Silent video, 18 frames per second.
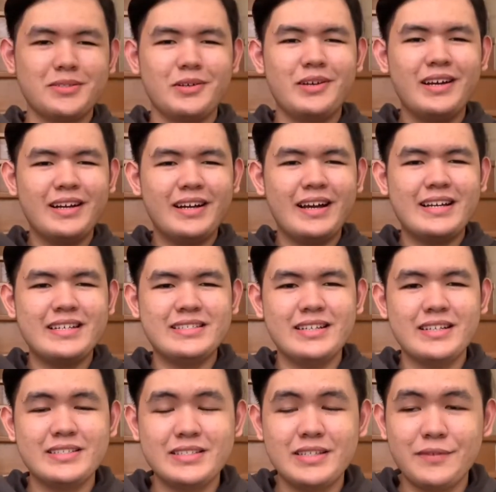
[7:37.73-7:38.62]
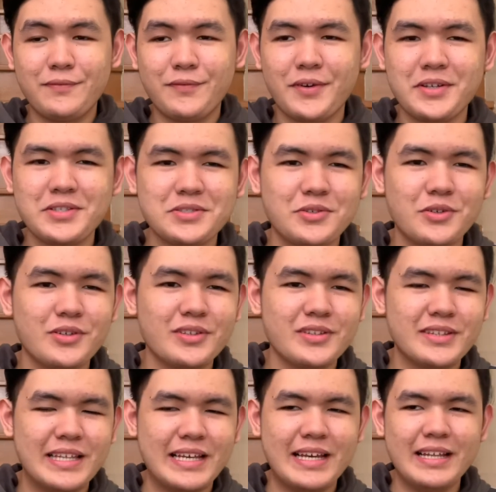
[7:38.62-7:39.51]
yeah guys, that's the first
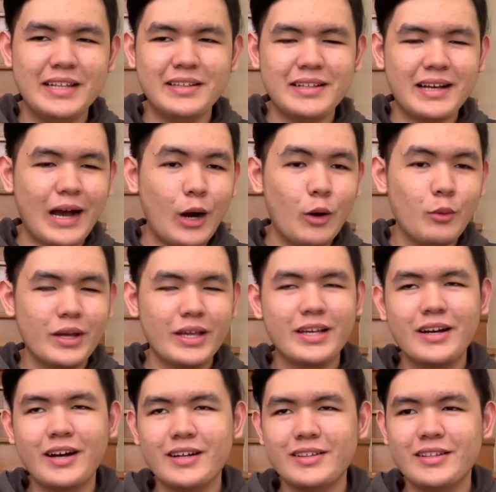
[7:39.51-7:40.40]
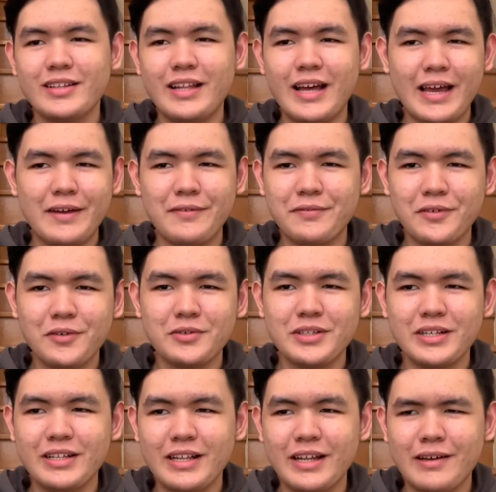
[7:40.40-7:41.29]
content, how I got an
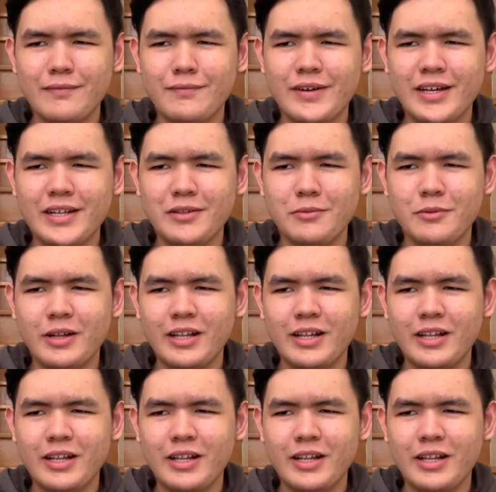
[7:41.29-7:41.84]
iPhone 11.